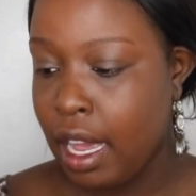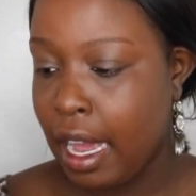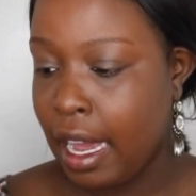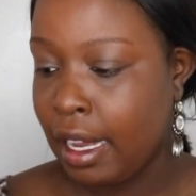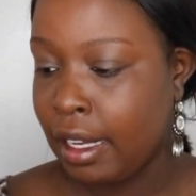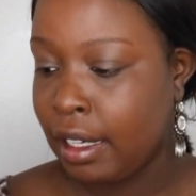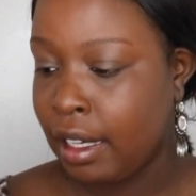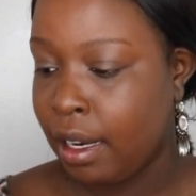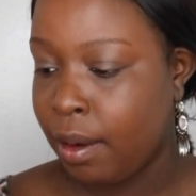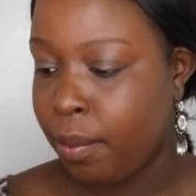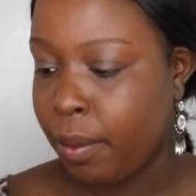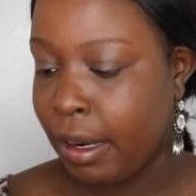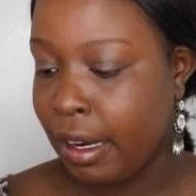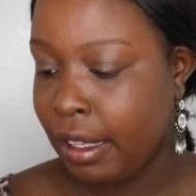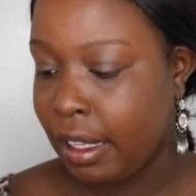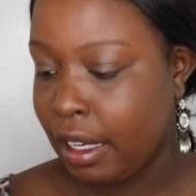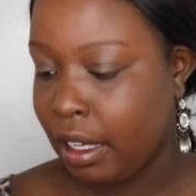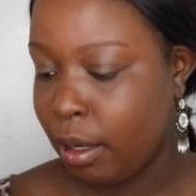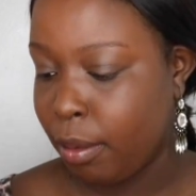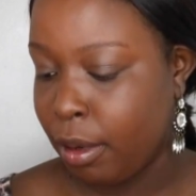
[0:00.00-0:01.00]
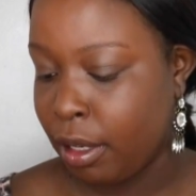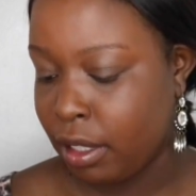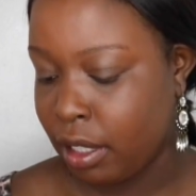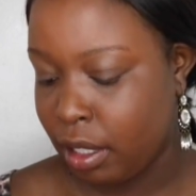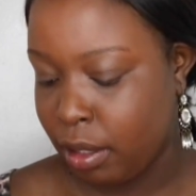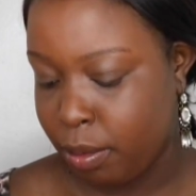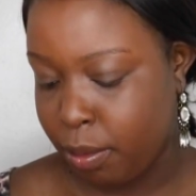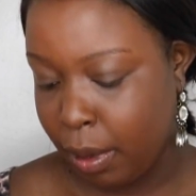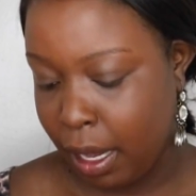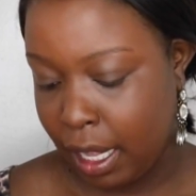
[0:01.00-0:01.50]
And what I like about
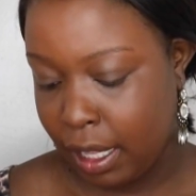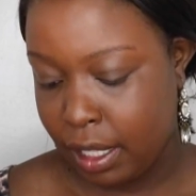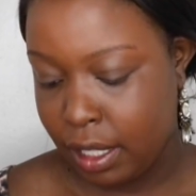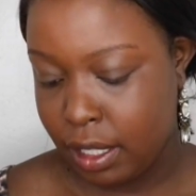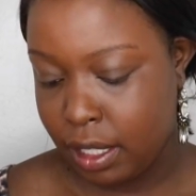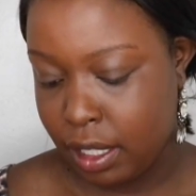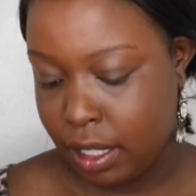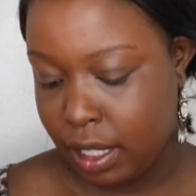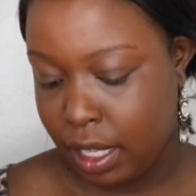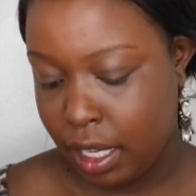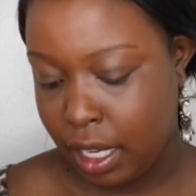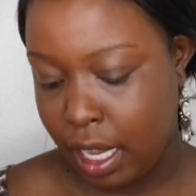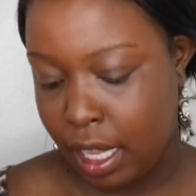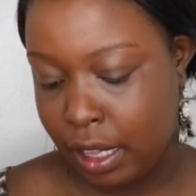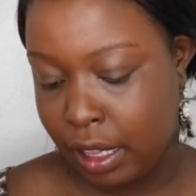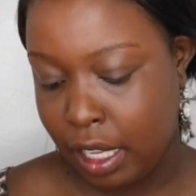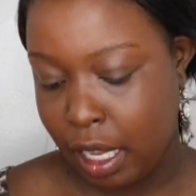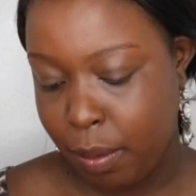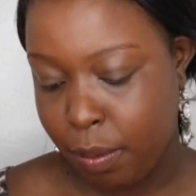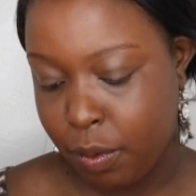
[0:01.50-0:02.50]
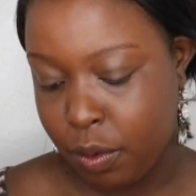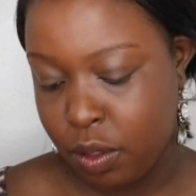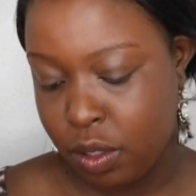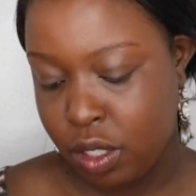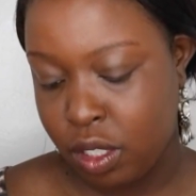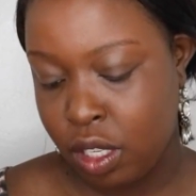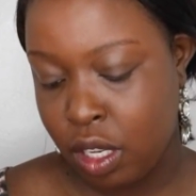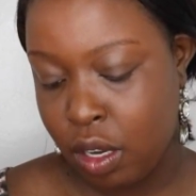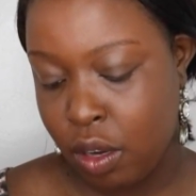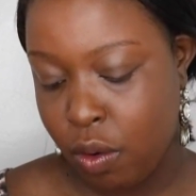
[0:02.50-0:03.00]
these palettes is like it
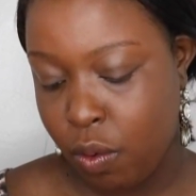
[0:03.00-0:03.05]
labels